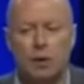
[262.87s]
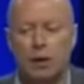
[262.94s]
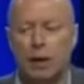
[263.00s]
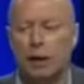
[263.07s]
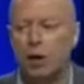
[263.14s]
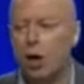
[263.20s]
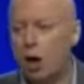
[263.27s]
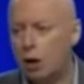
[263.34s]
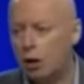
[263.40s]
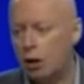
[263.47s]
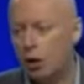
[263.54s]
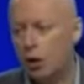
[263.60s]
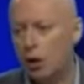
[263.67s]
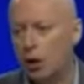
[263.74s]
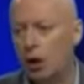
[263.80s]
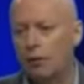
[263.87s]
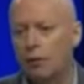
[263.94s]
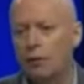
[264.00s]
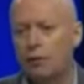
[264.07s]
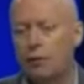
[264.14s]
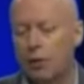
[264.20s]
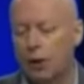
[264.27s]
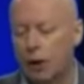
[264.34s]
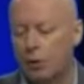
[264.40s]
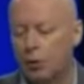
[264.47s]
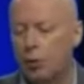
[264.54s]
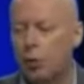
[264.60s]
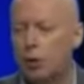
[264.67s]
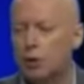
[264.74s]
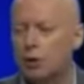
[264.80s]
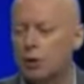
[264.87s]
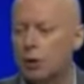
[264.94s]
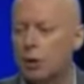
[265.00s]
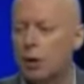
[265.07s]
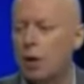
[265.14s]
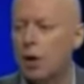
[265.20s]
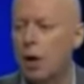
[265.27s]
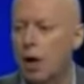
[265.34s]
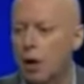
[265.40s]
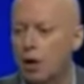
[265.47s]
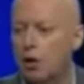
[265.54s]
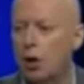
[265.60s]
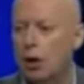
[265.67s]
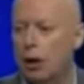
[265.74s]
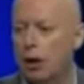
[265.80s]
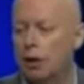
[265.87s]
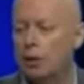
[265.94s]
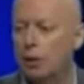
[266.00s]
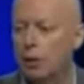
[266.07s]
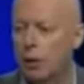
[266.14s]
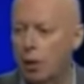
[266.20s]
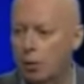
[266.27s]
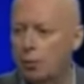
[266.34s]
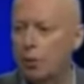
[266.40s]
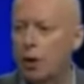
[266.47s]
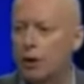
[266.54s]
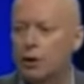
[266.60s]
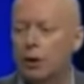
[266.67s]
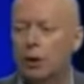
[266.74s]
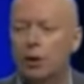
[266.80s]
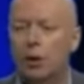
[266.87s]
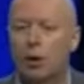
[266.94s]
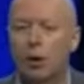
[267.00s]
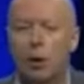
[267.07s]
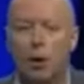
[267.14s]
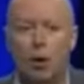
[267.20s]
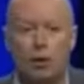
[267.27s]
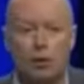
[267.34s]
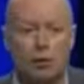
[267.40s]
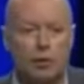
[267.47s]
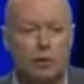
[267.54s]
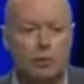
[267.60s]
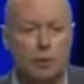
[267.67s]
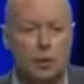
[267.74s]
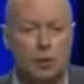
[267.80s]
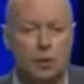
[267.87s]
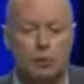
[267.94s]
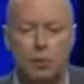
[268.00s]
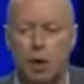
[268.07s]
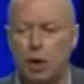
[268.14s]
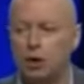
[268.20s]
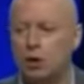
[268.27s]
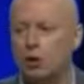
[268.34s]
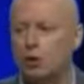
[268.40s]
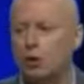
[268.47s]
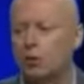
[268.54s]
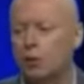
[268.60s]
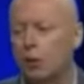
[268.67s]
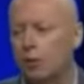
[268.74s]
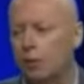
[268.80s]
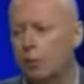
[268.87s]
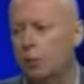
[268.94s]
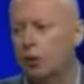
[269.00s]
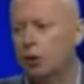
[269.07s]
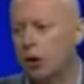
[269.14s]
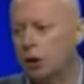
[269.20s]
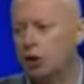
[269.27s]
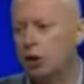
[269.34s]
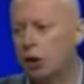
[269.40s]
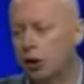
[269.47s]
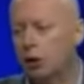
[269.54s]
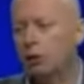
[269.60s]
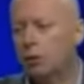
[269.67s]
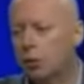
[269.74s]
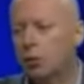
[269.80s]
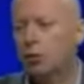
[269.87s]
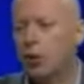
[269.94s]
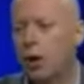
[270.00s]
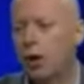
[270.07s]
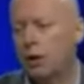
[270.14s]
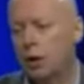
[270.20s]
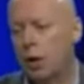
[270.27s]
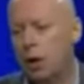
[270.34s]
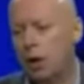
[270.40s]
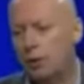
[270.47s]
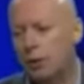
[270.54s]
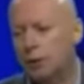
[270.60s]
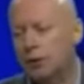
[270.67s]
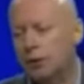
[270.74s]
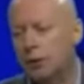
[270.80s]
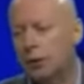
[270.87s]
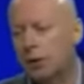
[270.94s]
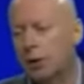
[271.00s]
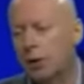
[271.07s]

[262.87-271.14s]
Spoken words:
that I can't know enough, that I'm always hungrily operating on the margins of a potentially great harvest